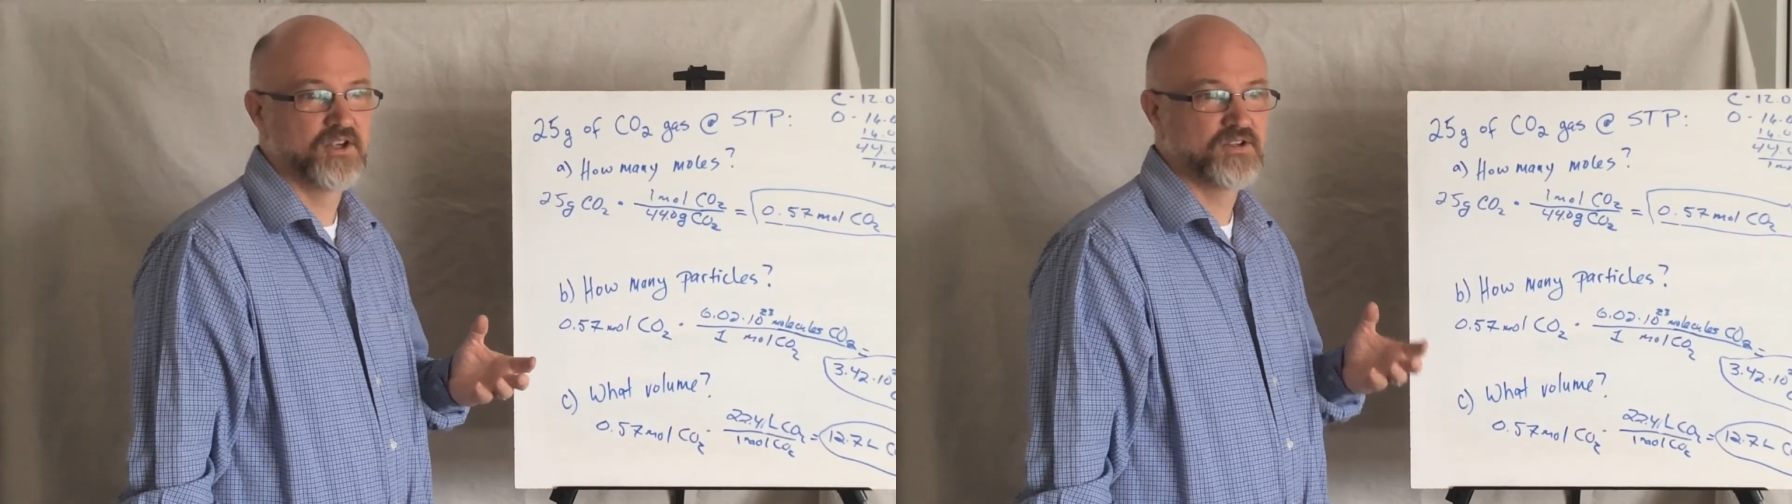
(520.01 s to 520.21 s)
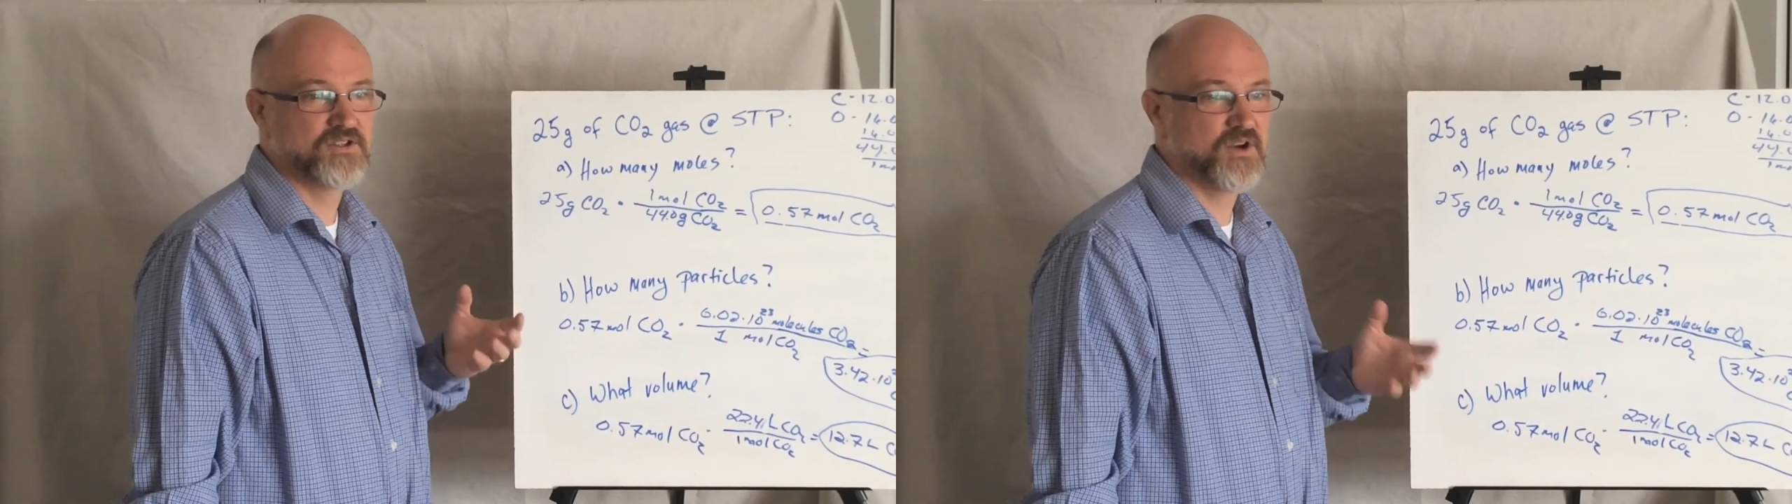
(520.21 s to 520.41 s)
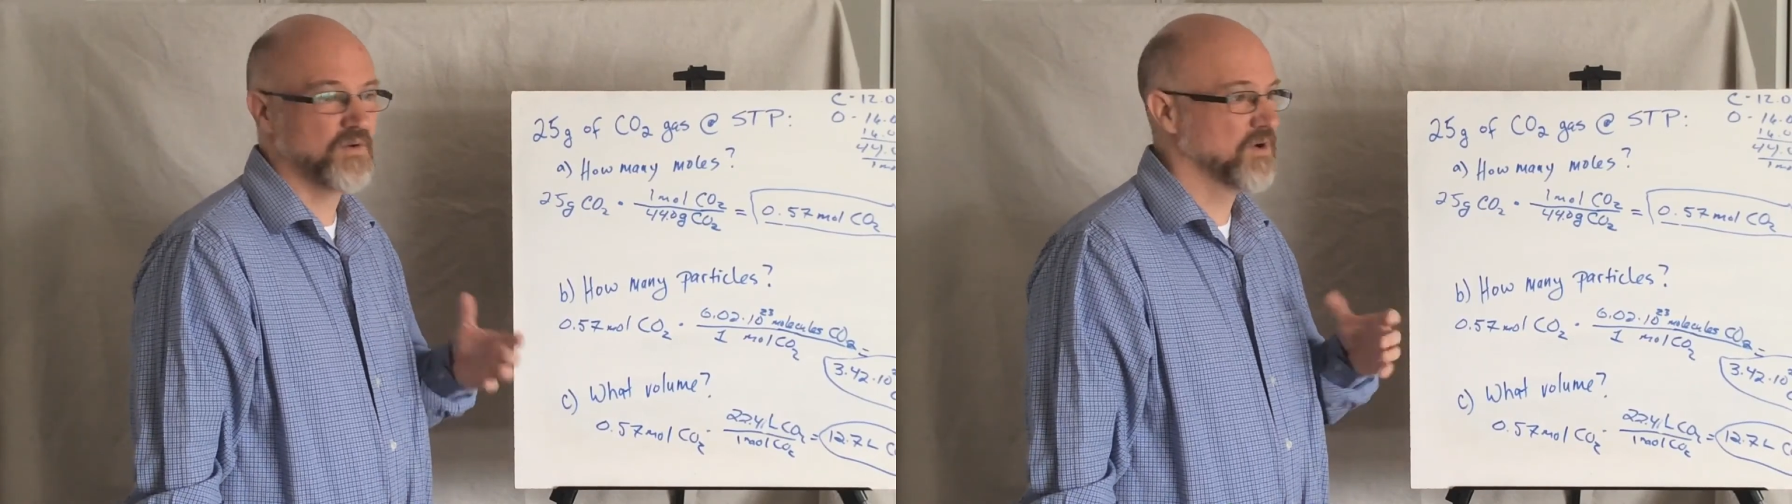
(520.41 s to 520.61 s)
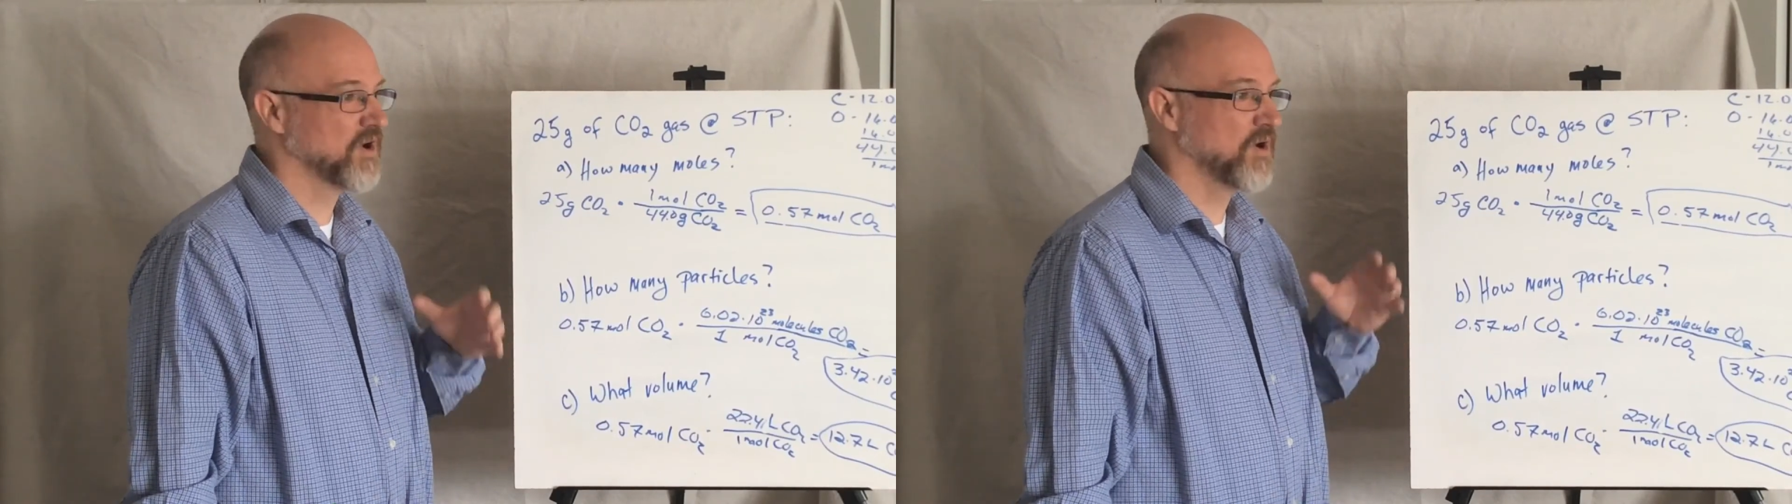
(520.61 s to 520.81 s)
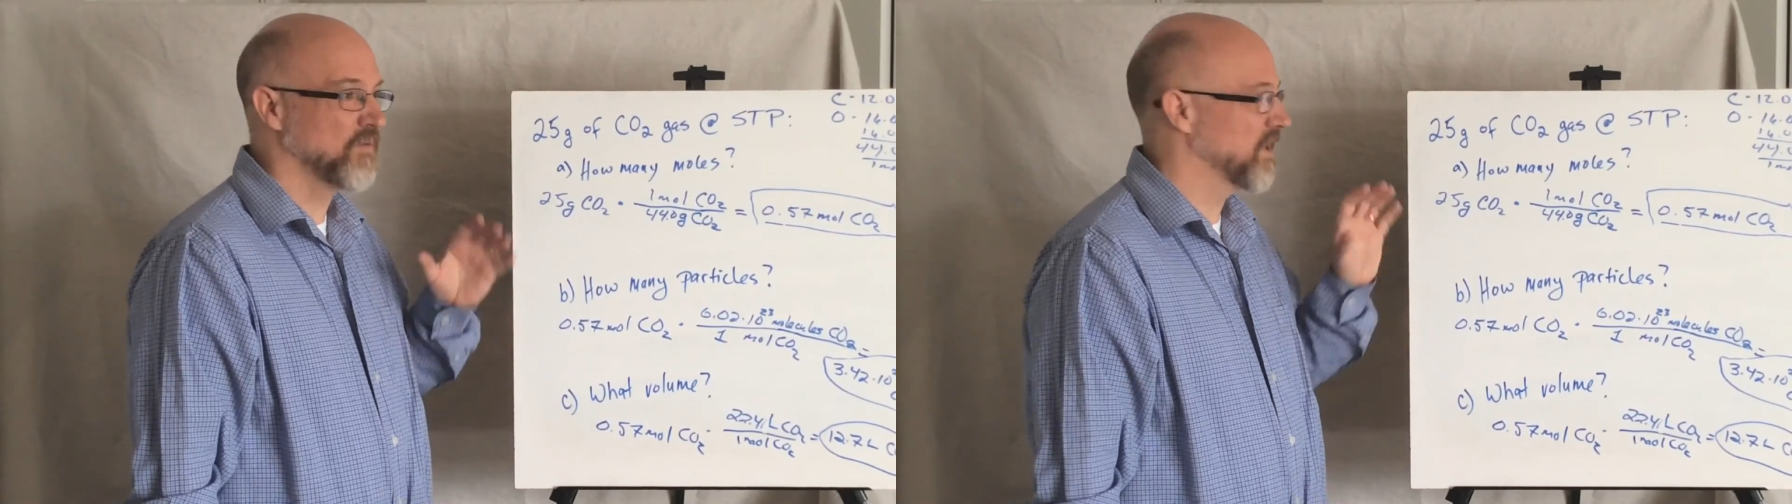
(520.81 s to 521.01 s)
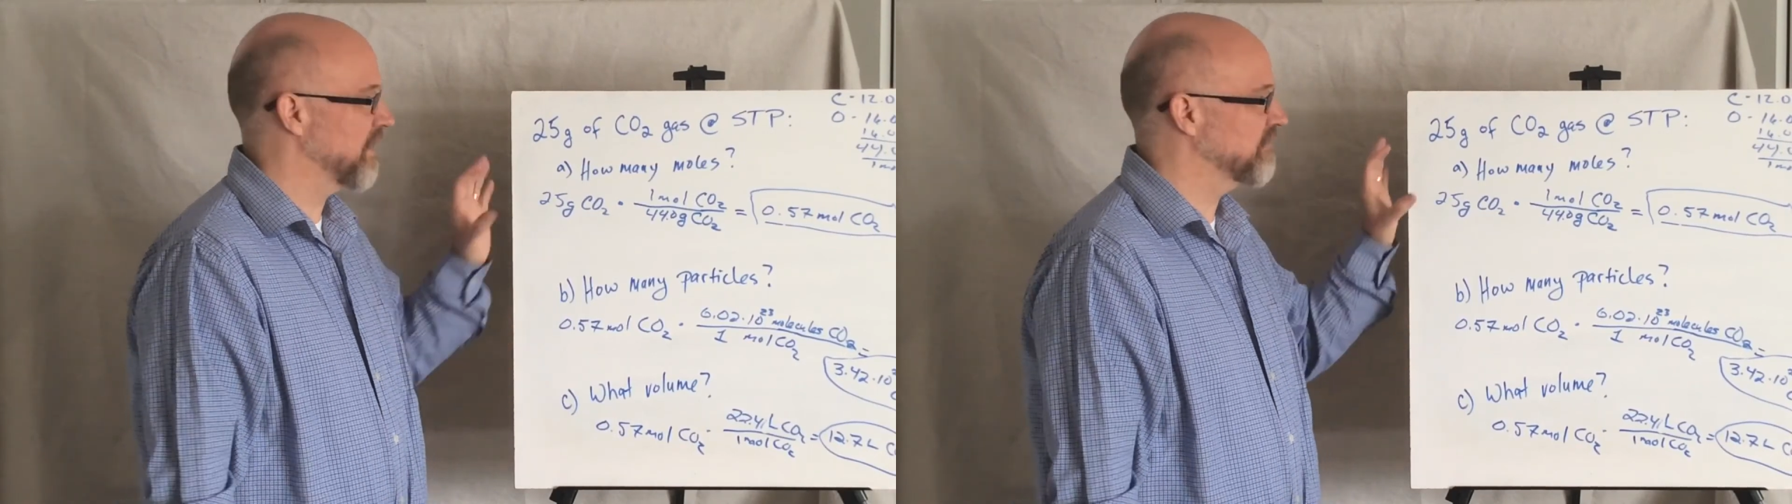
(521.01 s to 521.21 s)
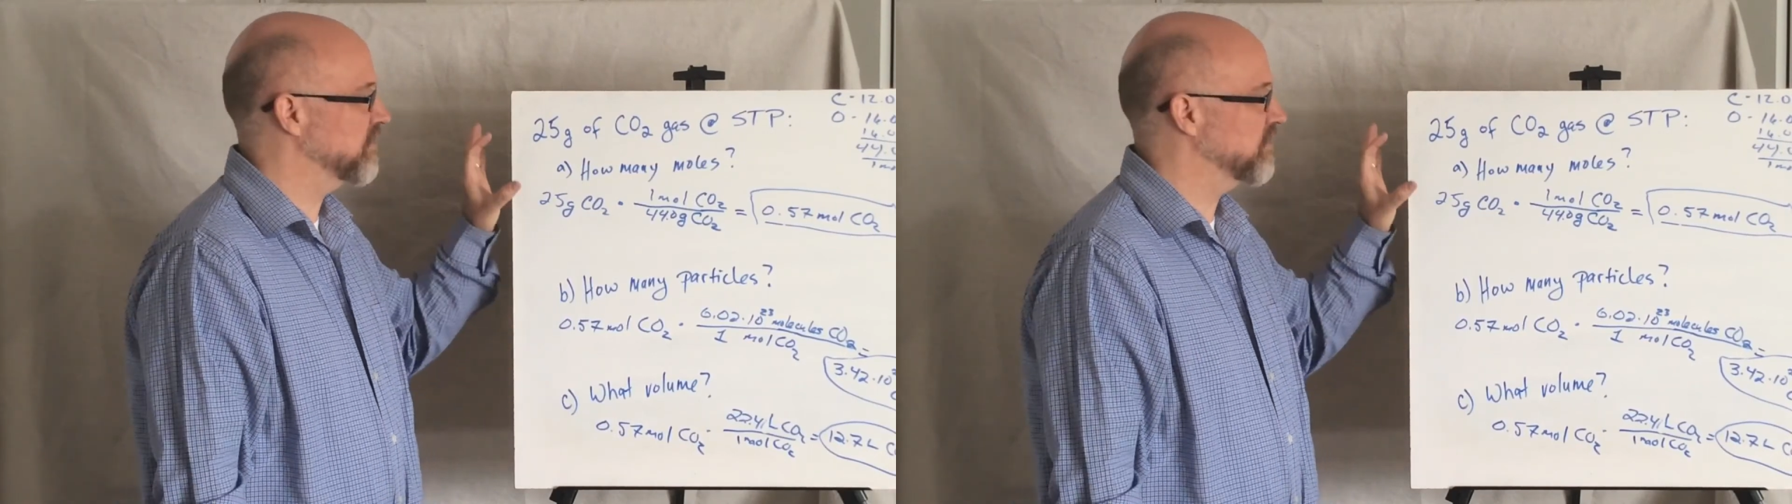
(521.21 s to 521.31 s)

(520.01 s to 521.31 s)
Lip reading: So whatever